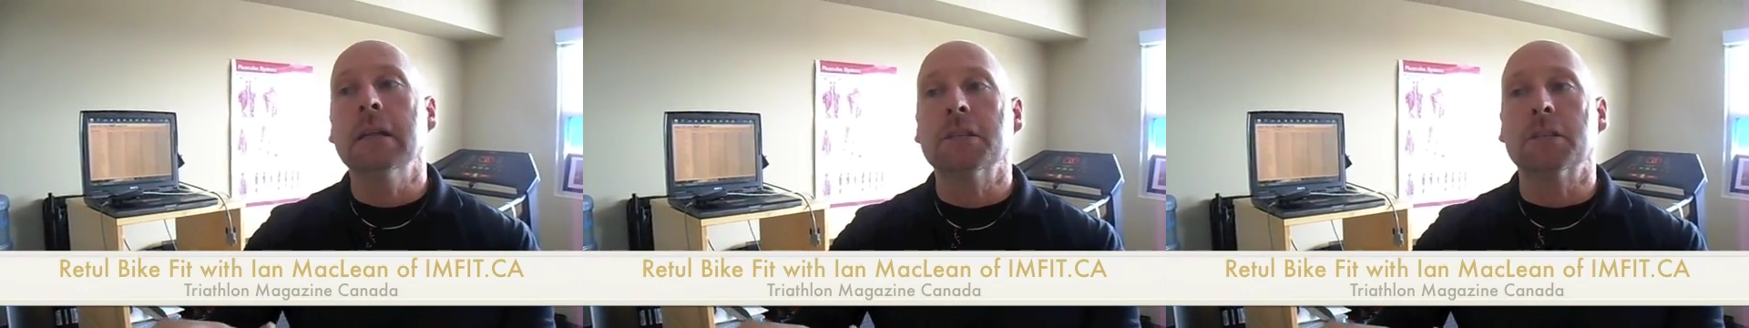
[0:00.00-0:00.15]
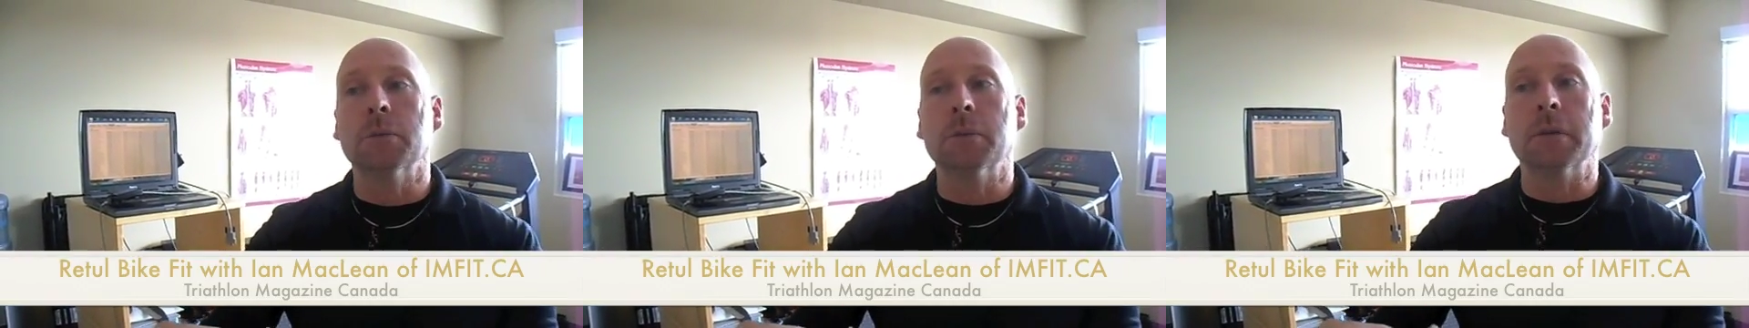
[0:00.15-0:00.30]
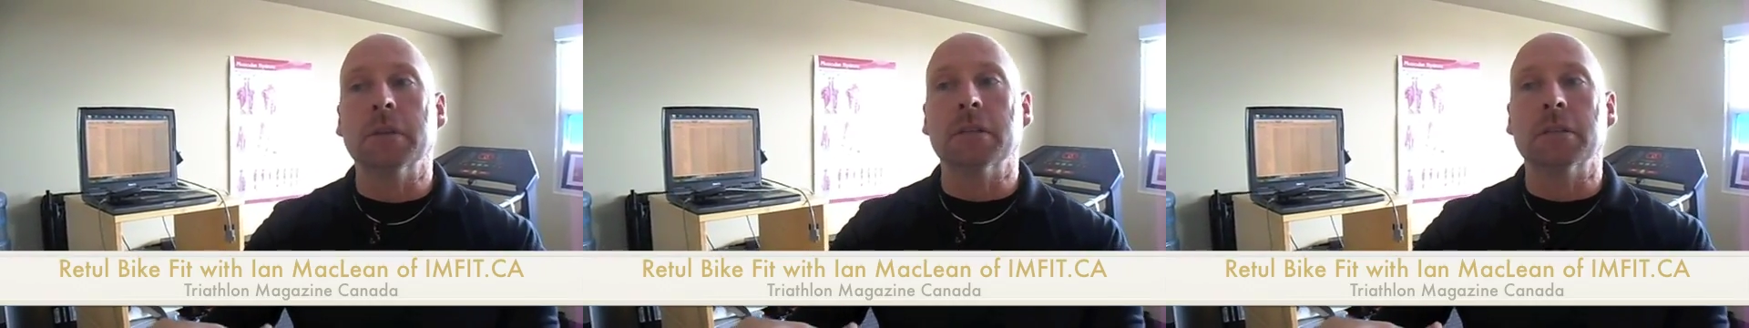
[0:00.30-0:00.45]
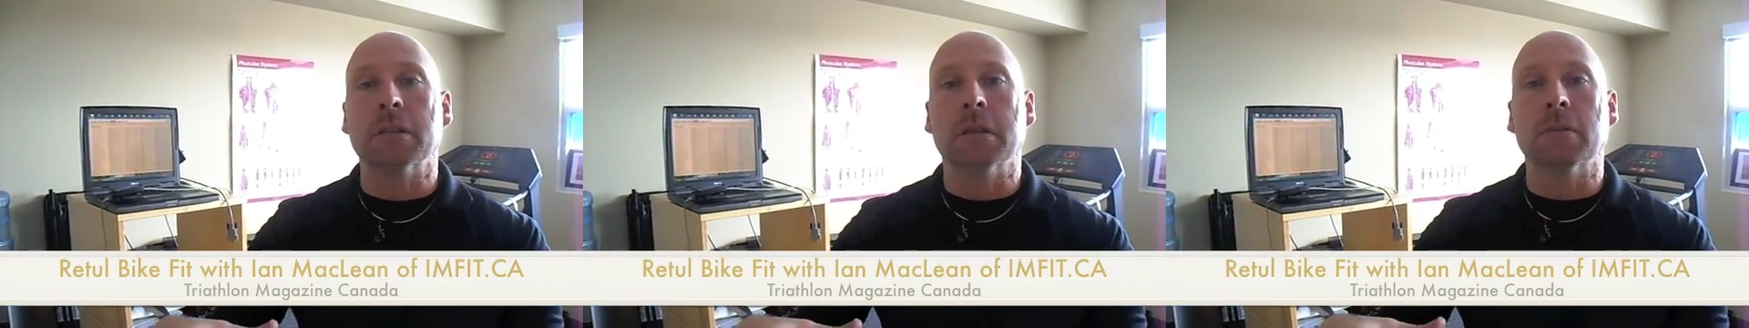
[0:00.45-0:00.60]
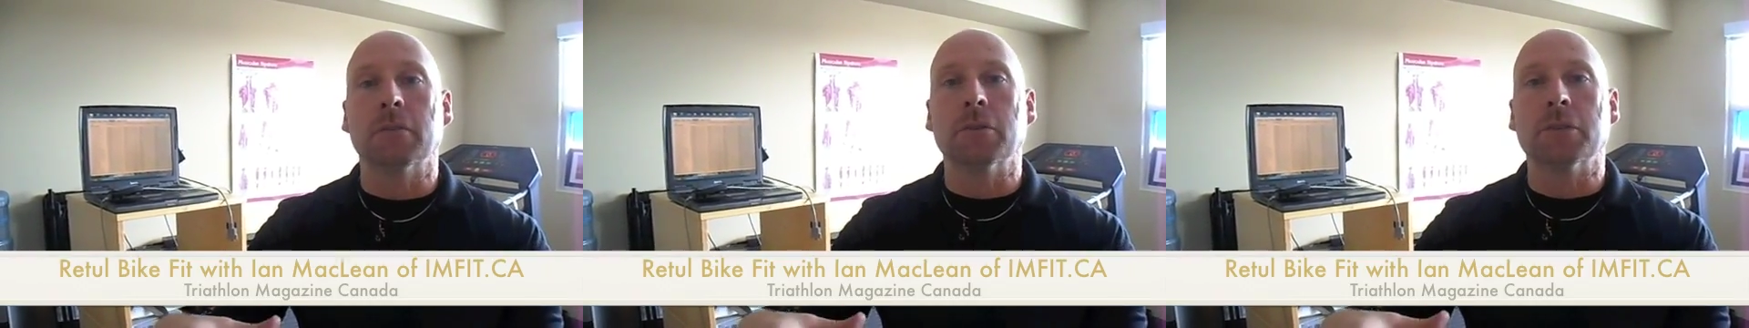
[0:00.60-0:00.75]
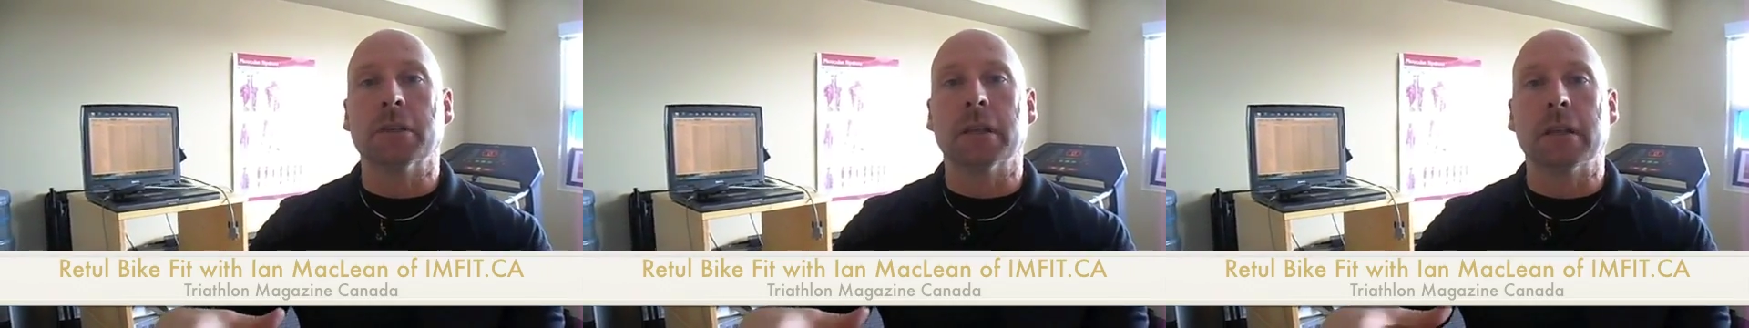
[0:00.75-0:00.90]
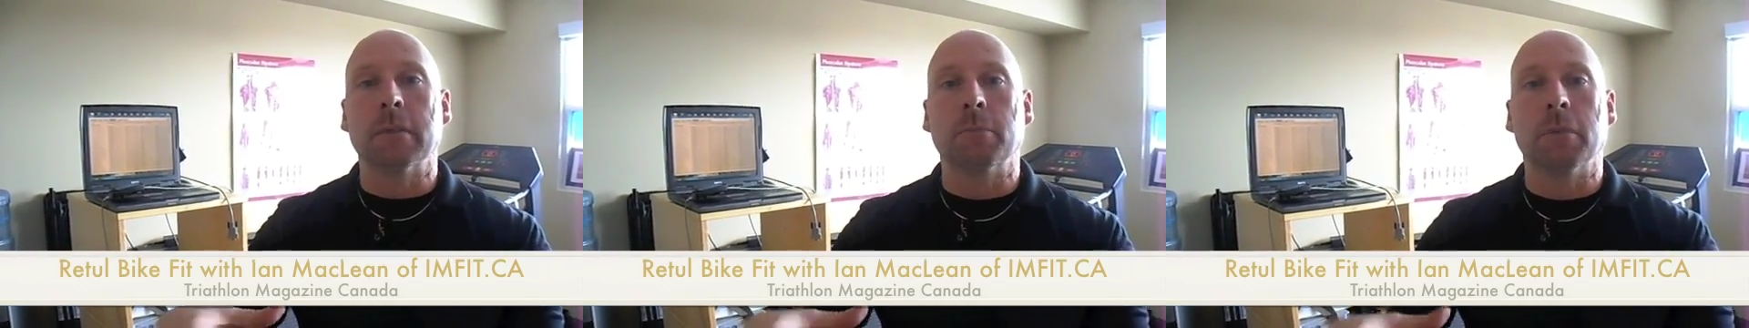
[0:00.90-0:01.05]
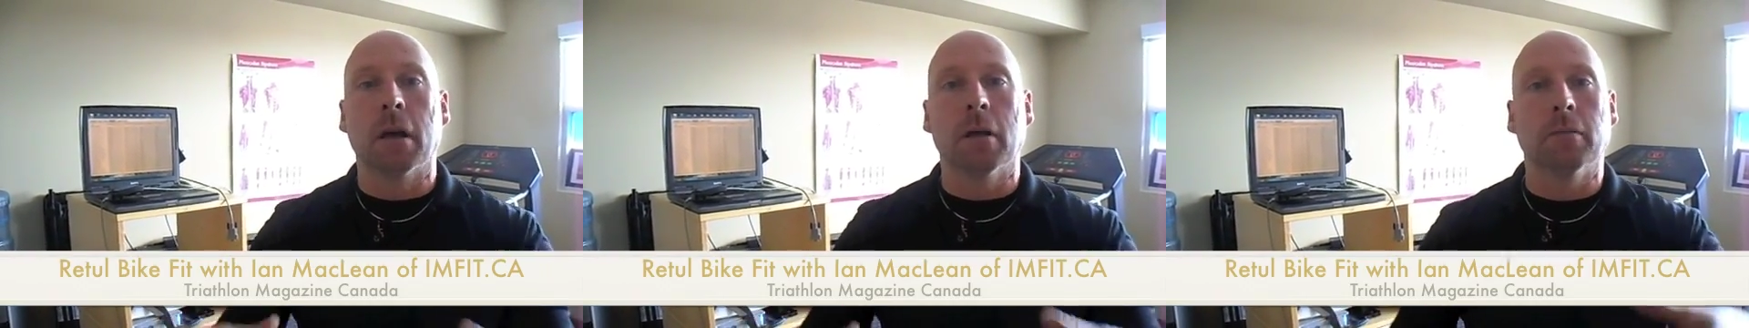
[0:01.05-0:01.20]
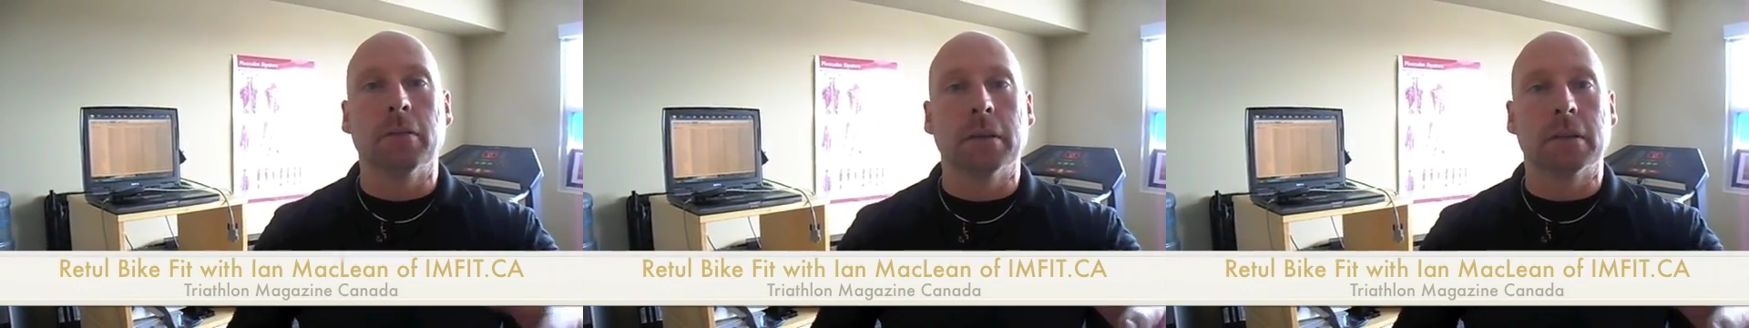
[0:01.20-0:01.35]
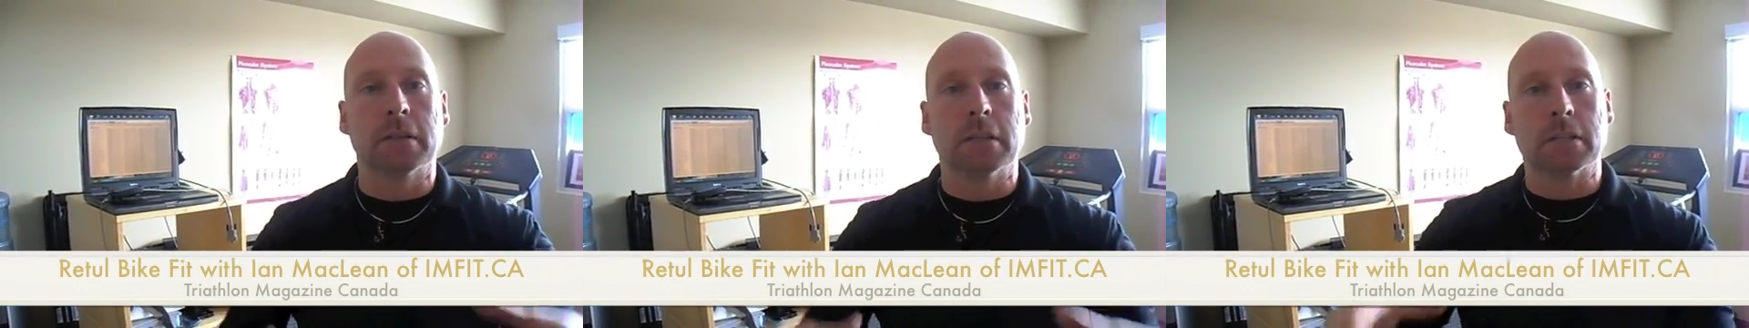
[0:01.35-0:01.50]
so we can see if there's any
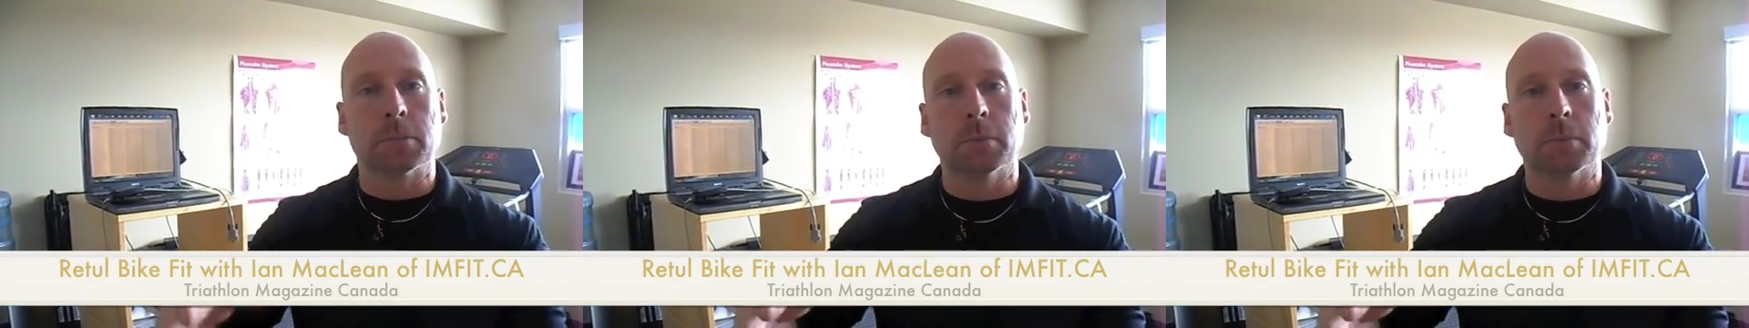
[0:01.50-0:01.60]
pelvic